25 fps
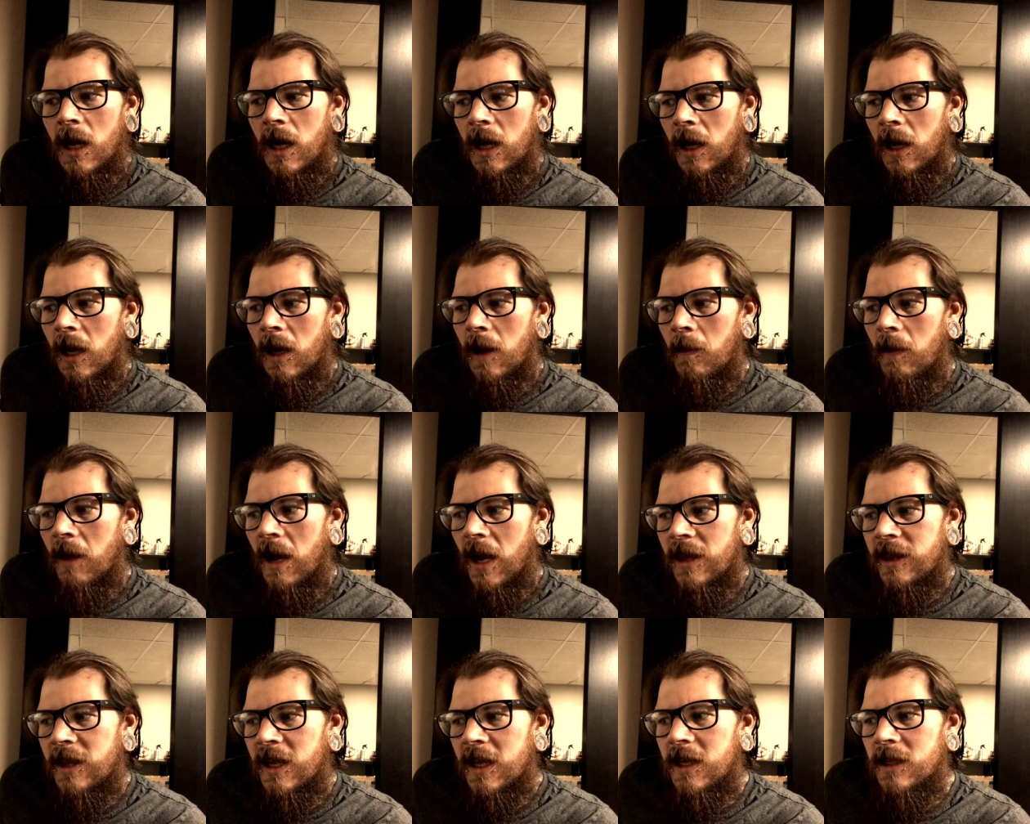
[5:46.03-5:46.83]

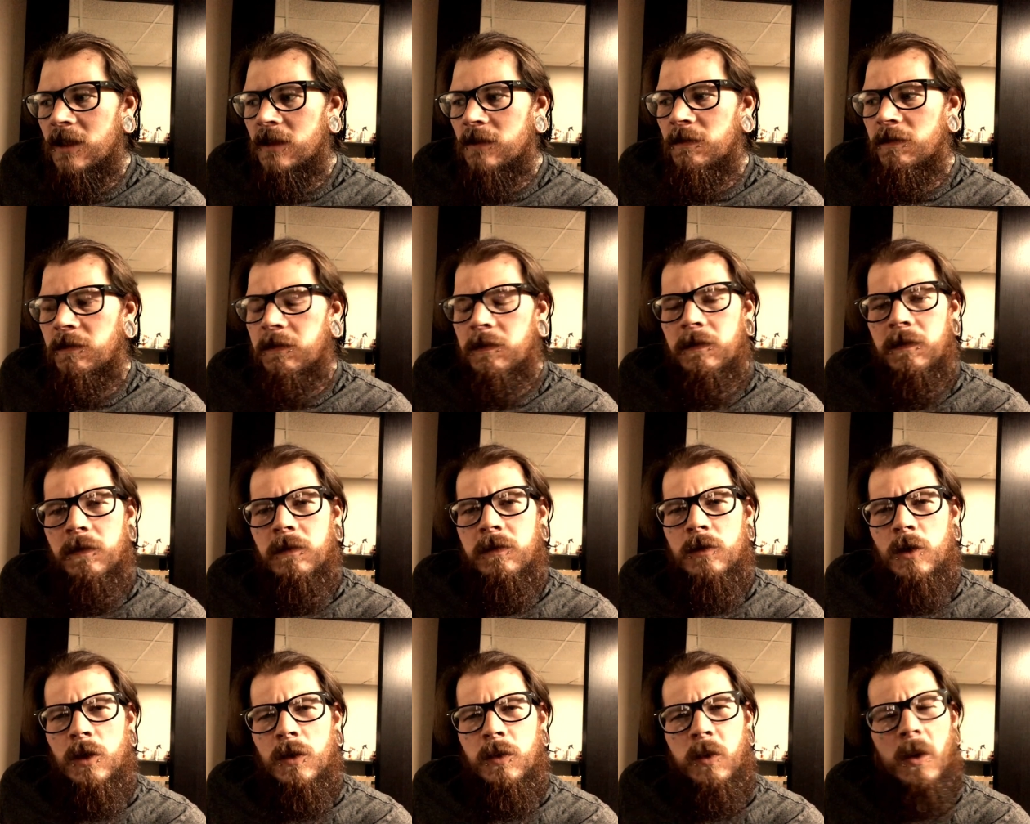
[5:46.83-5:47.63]
I think it's
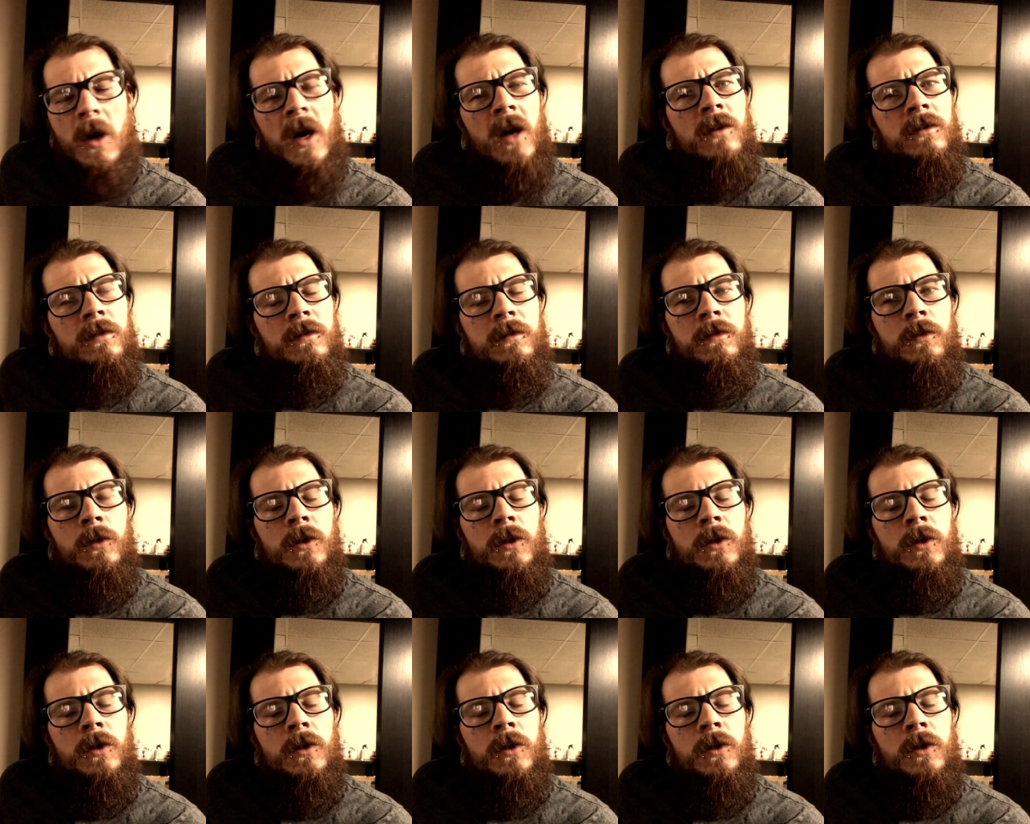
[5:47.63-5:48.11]
$12